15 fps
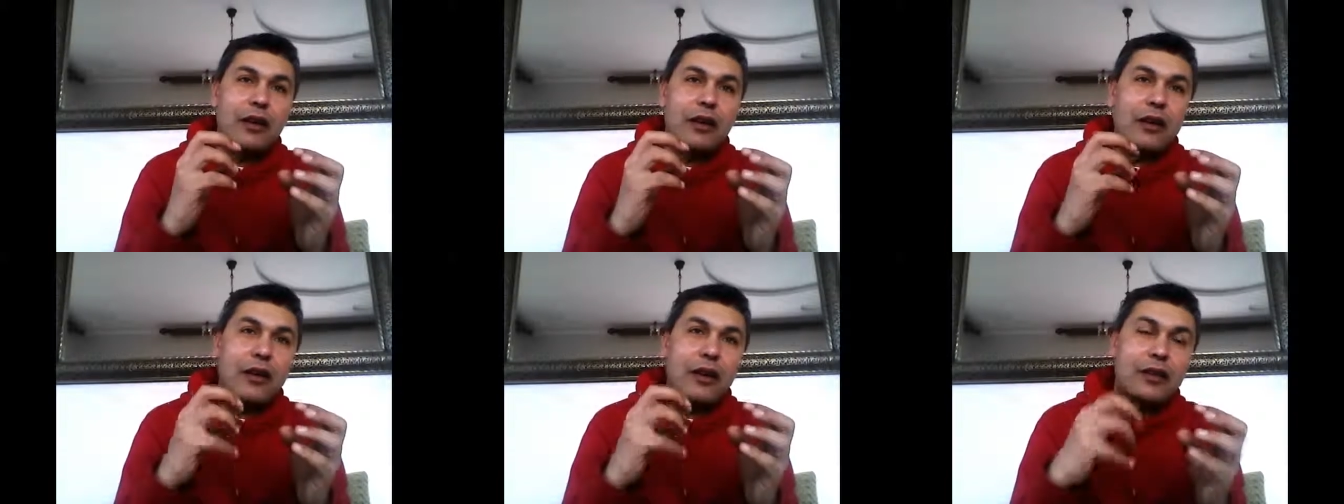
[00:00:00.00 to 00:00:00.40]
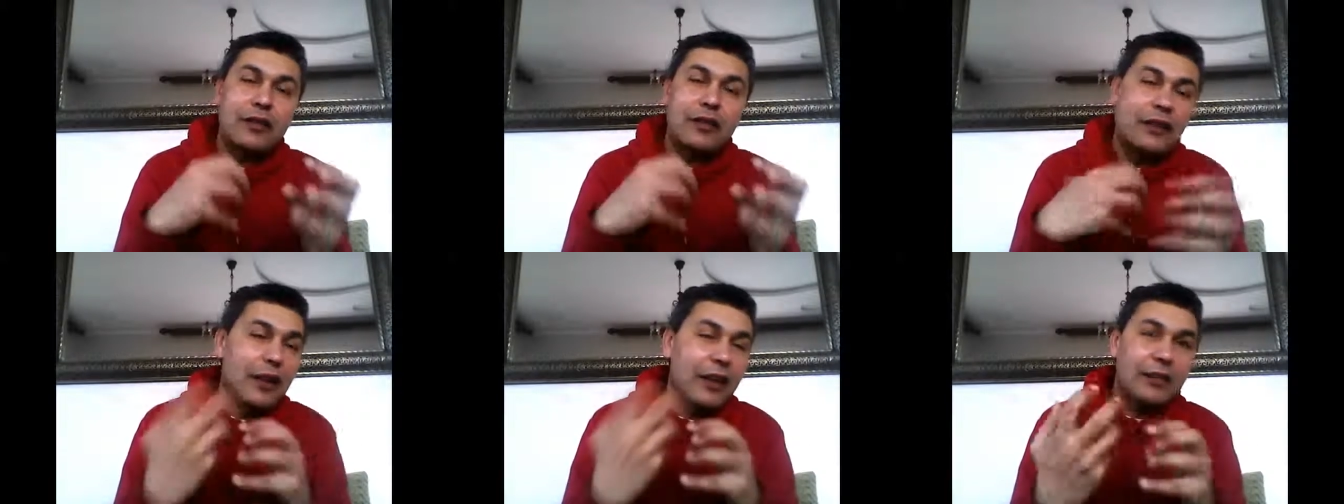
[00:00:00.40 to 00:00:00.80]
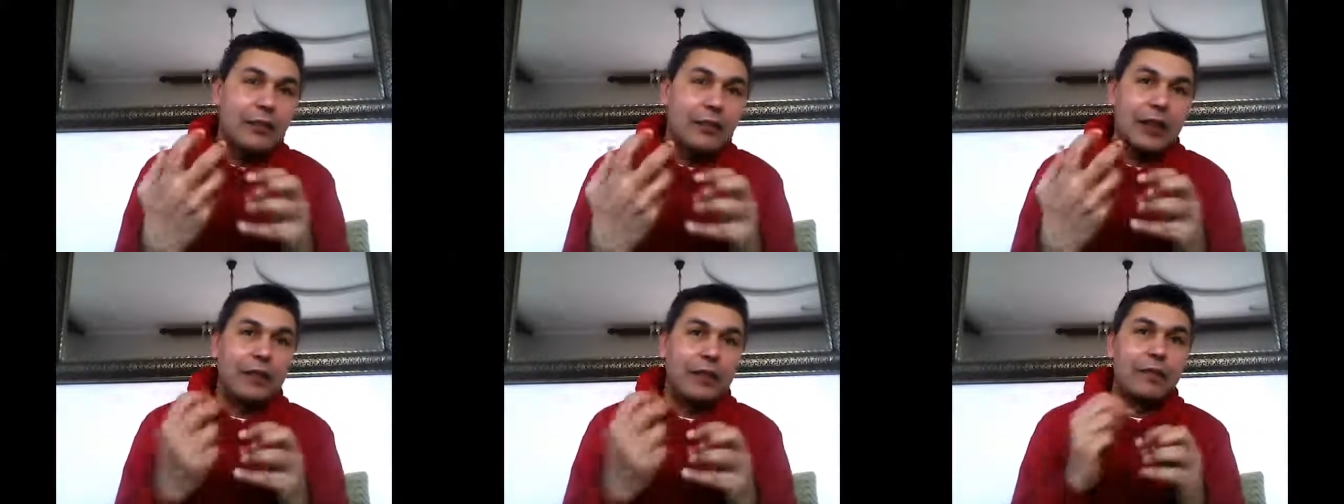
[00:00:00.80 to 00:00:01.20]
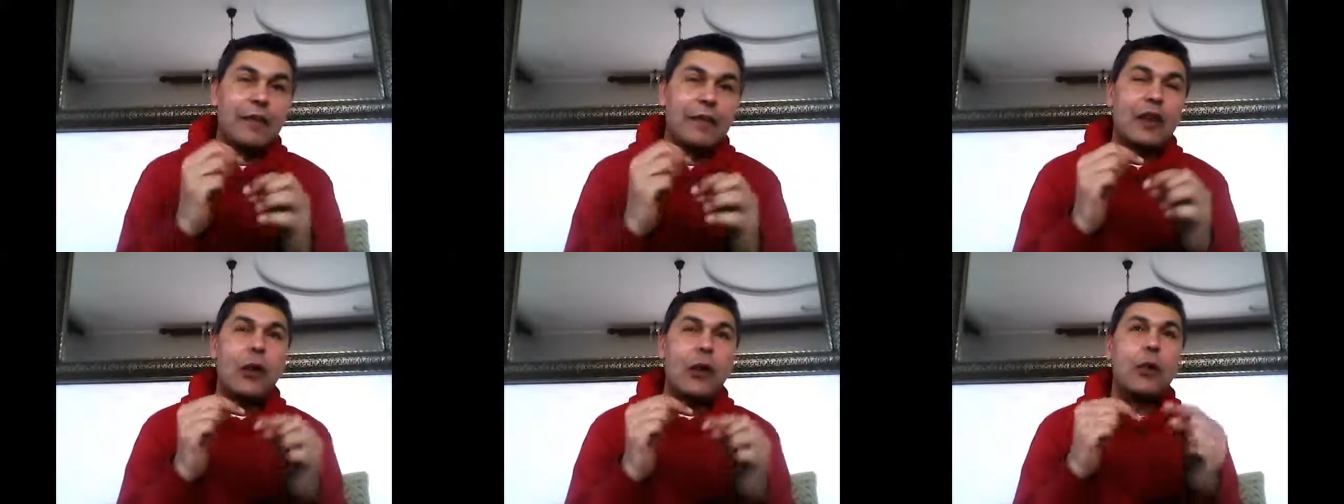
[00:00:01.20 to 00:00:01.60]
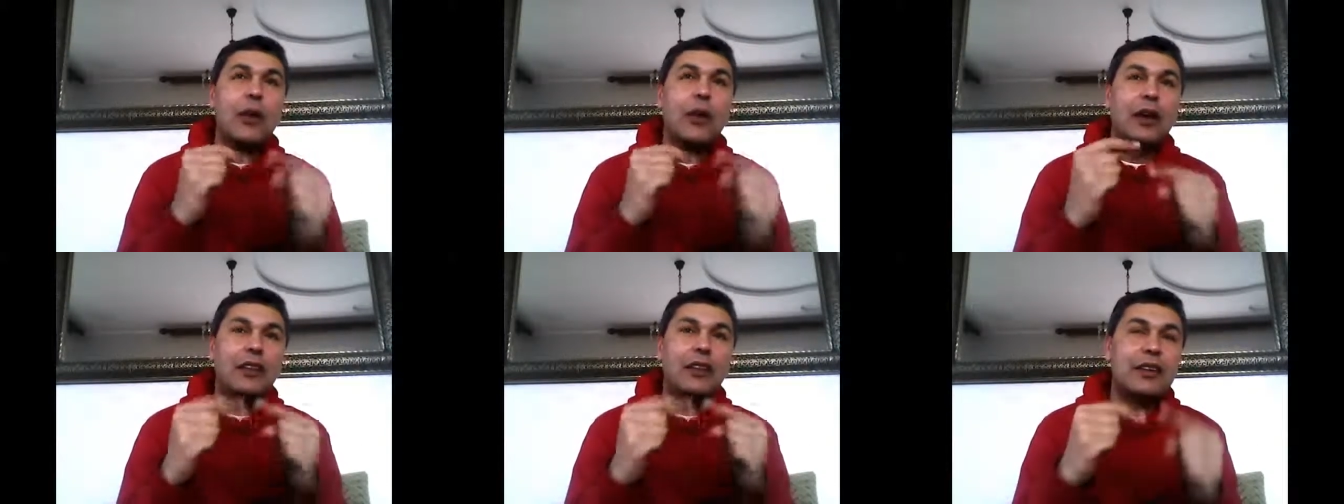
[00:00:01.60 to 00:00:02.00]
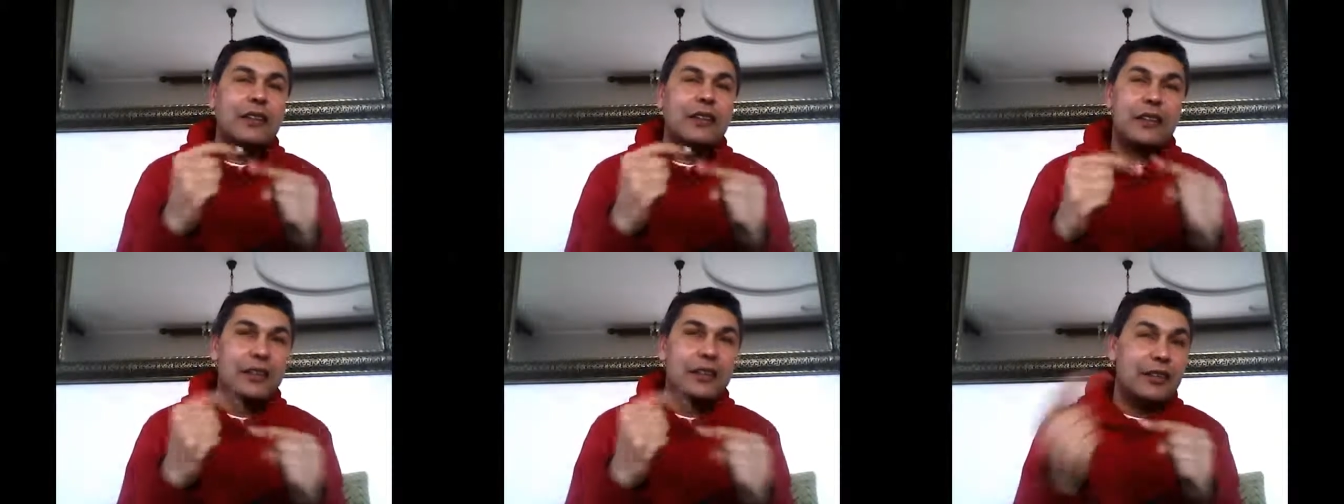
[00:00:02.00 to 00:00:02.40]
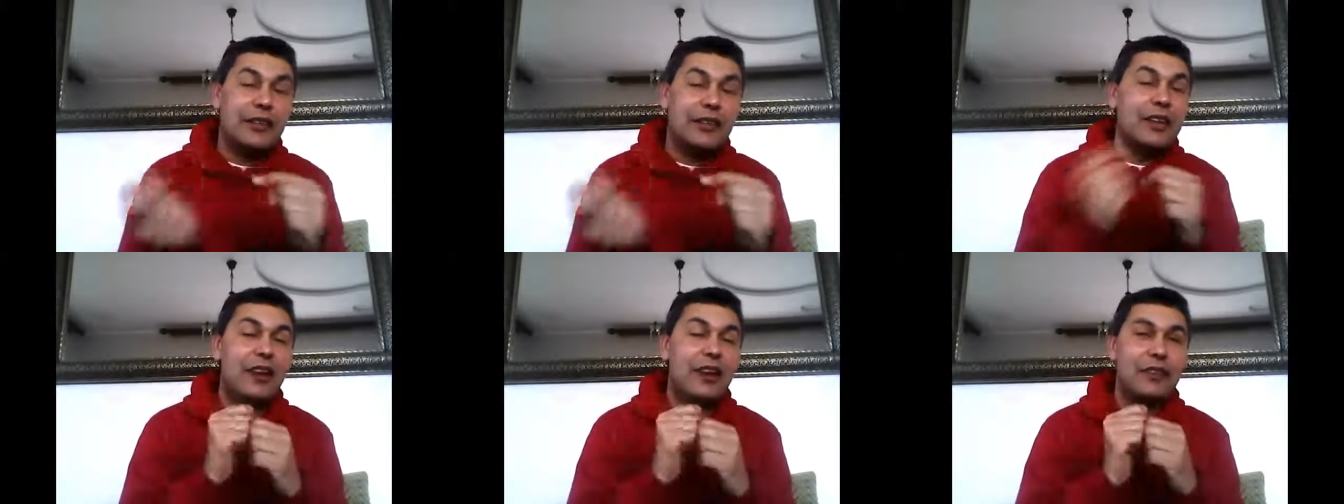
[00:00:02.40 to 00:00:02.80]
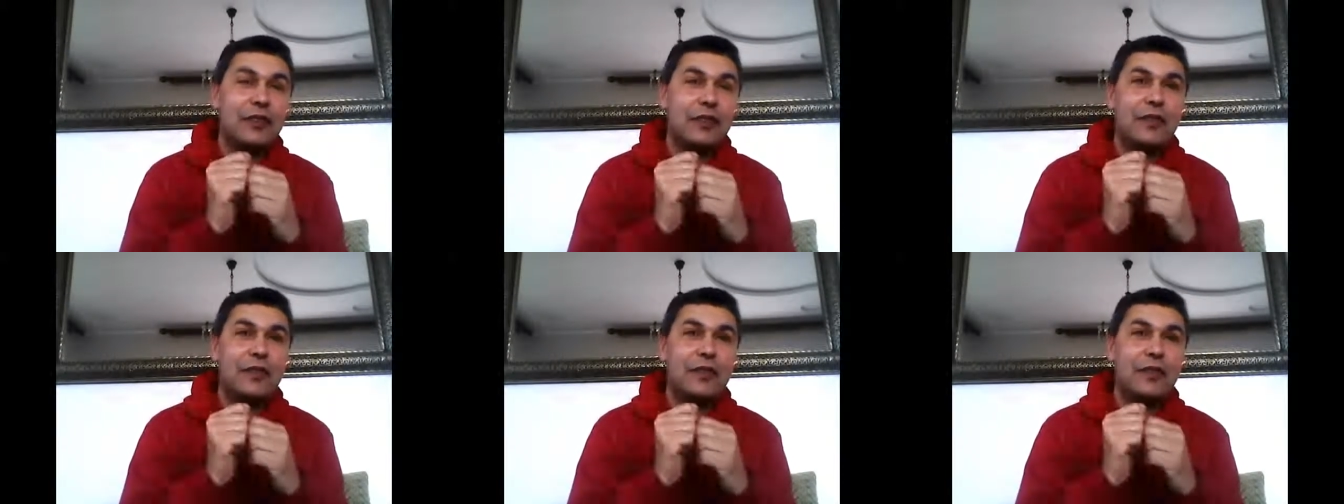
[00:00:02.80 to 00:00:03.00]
assessment. One assesses the other.